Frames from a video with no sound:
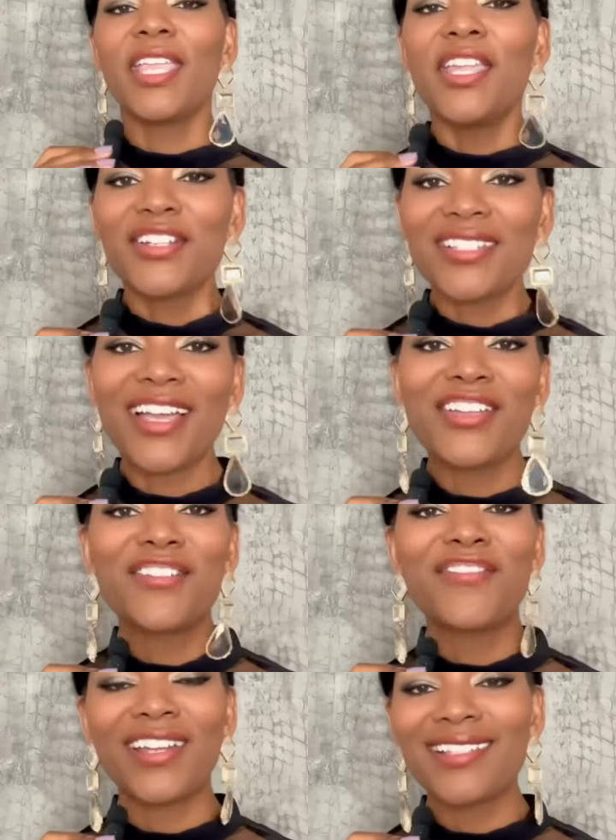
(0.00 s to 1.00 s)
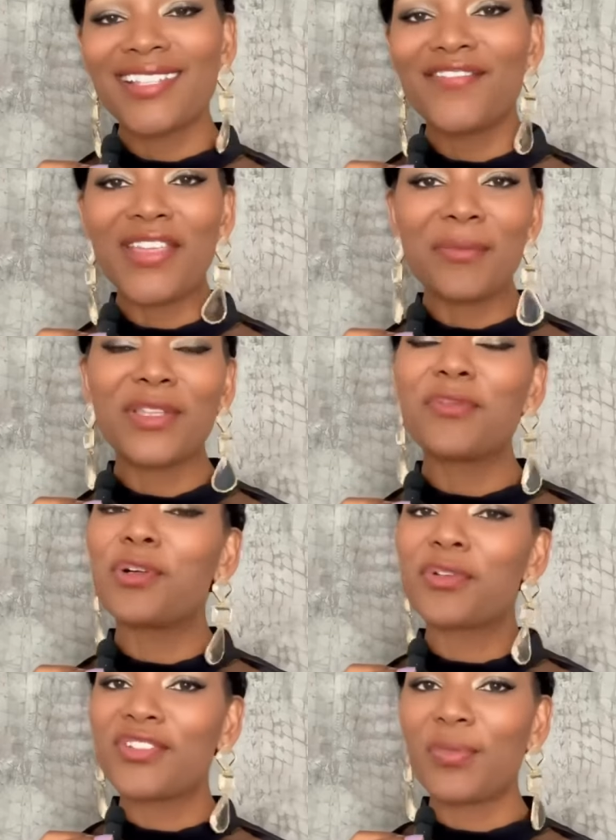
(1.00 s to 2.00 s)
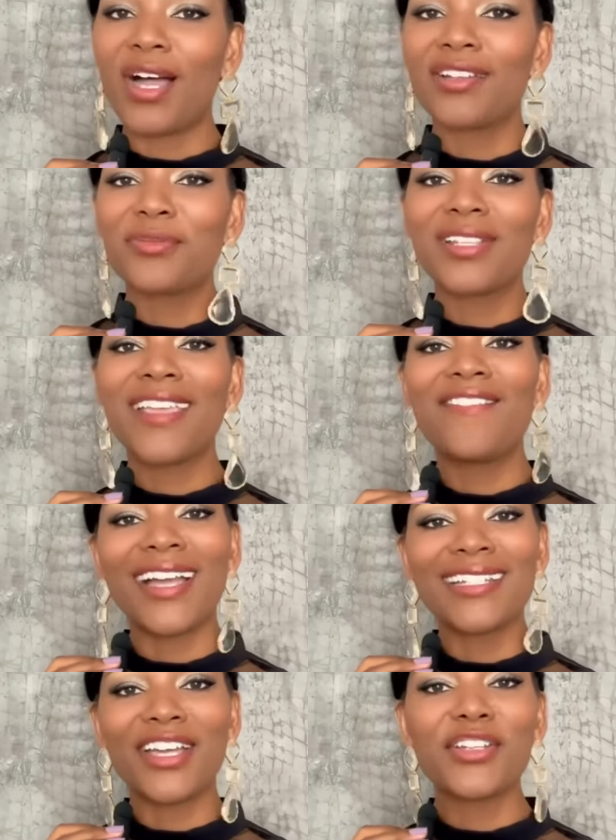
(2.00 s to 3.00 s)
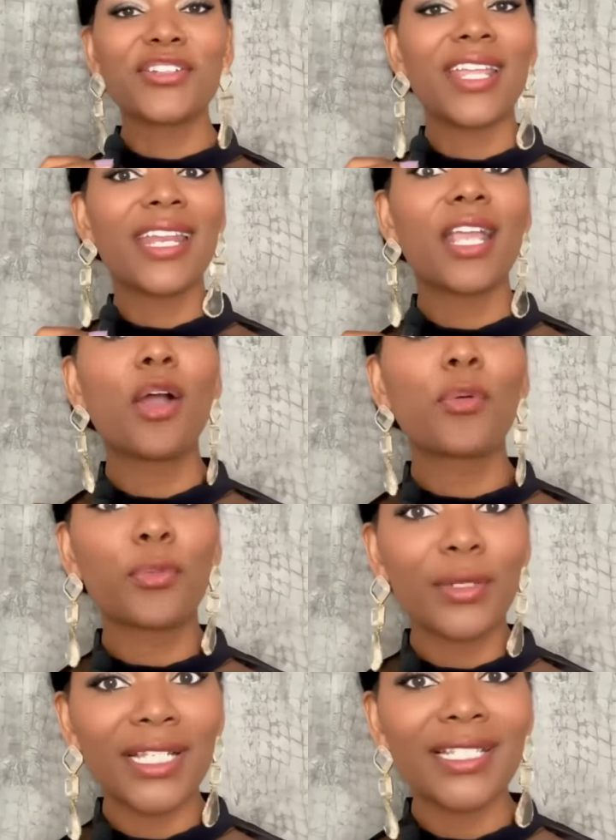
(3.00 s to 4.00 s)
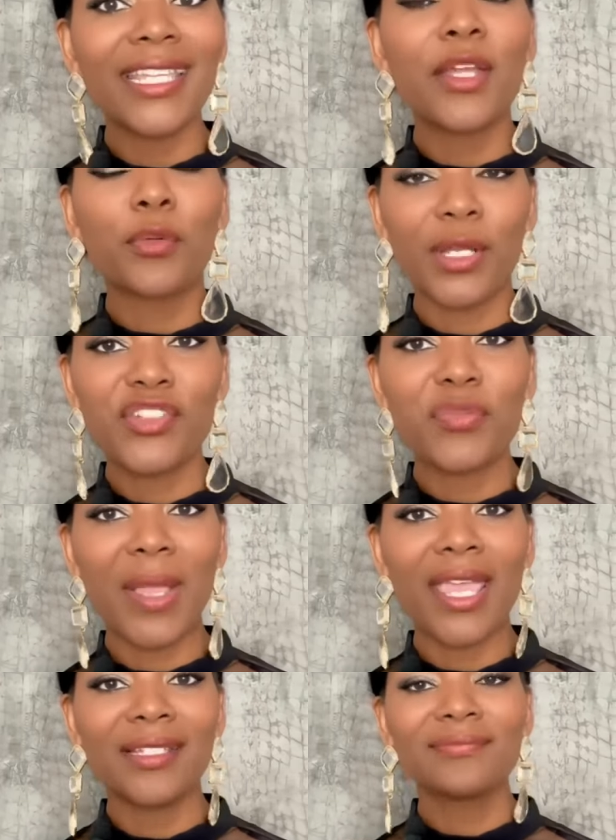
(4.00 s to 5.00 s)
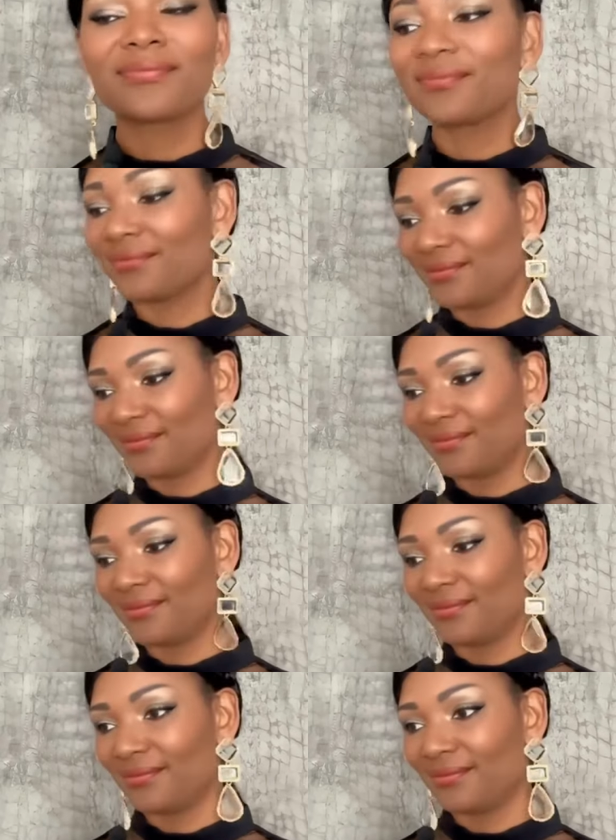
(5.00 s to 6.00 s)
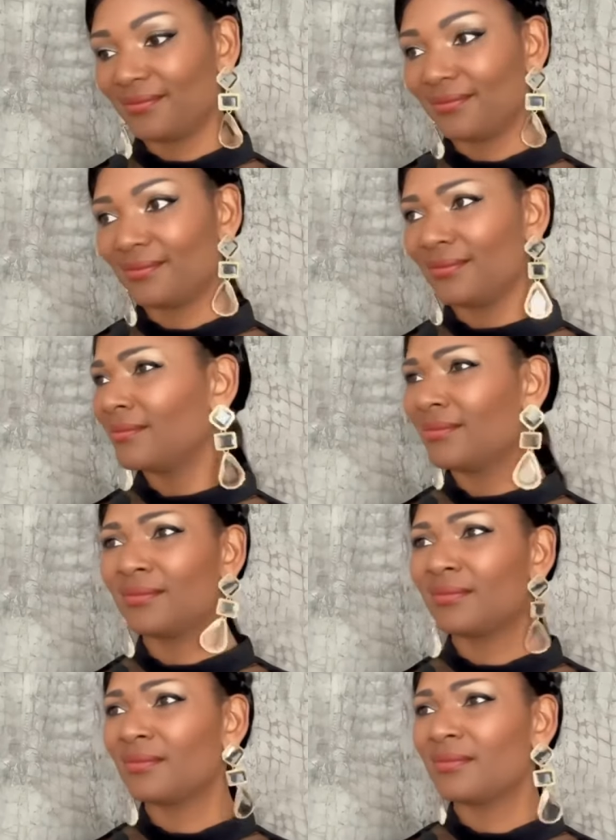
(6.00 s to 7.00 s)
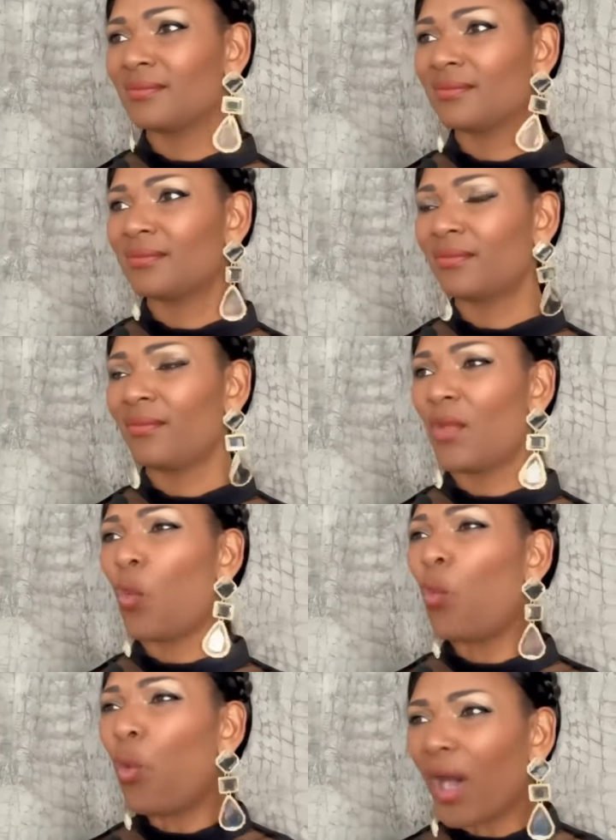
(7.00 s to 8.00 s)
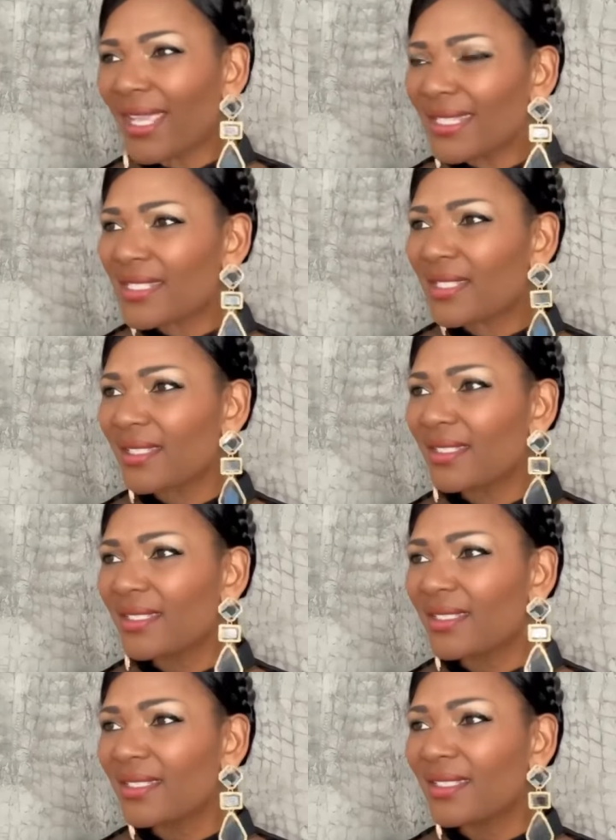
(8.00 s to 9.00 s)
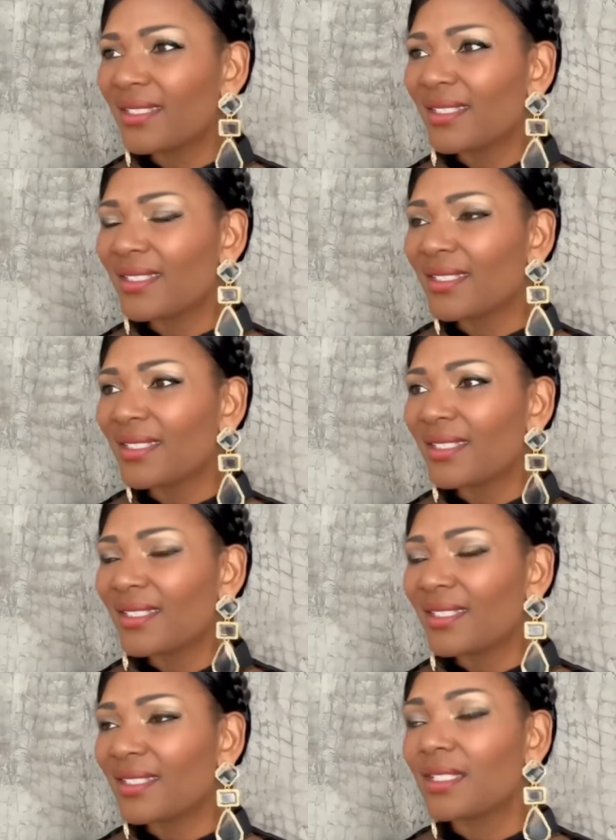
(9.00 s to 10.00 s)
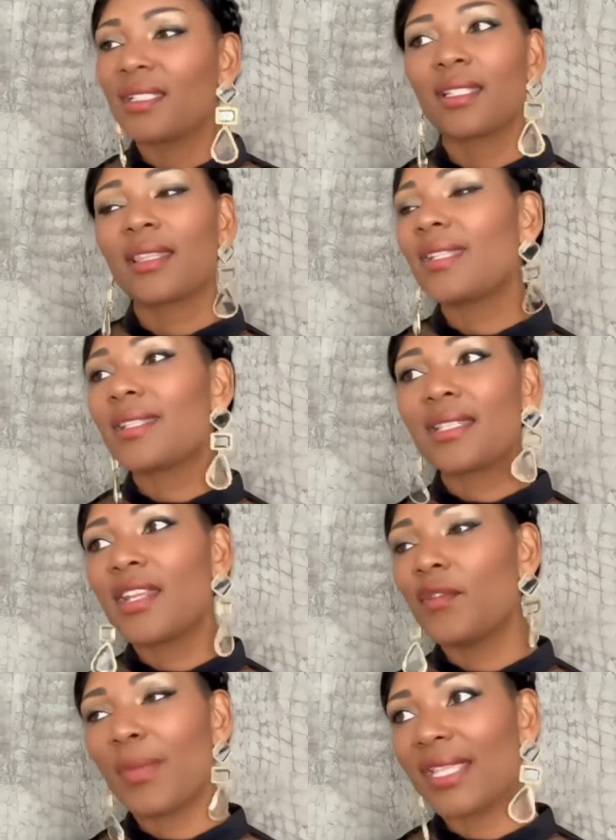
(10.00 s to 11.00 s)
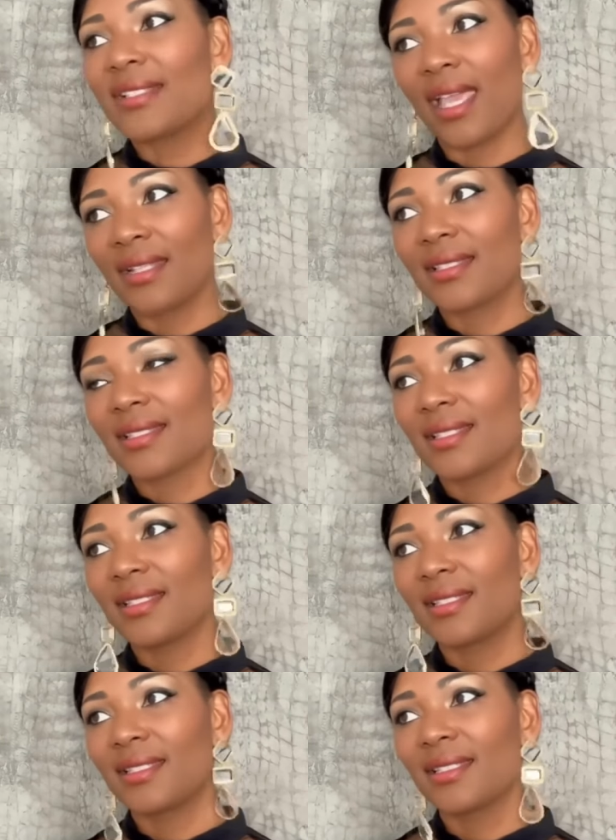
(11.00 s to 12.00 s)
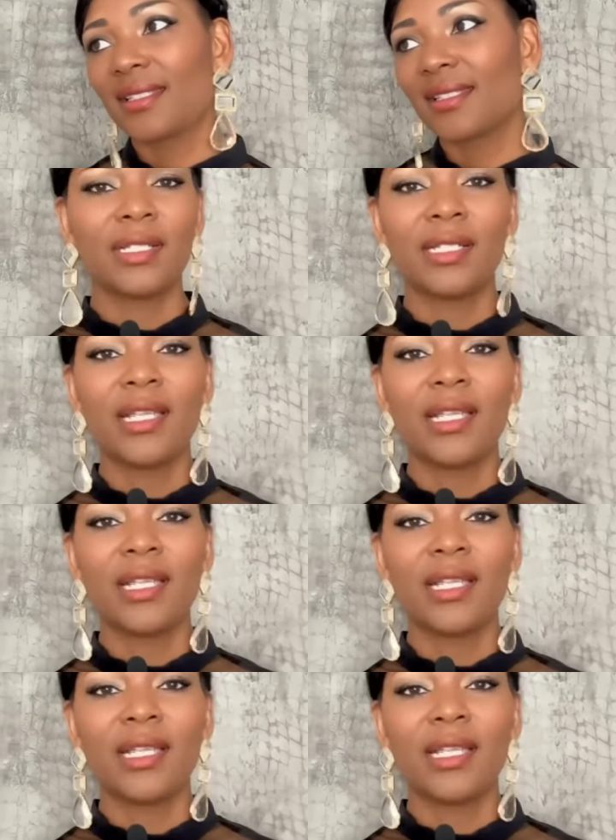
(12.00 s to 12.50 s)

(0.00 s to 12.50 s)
Here's how your friends and family will respond when they find out you're dating a really rich man. He's totally gonna kill you. He's gonna feed you to his what? pet He's tigers. He's totally gonna cut you up and bury that doesn't you in his pet cemetery.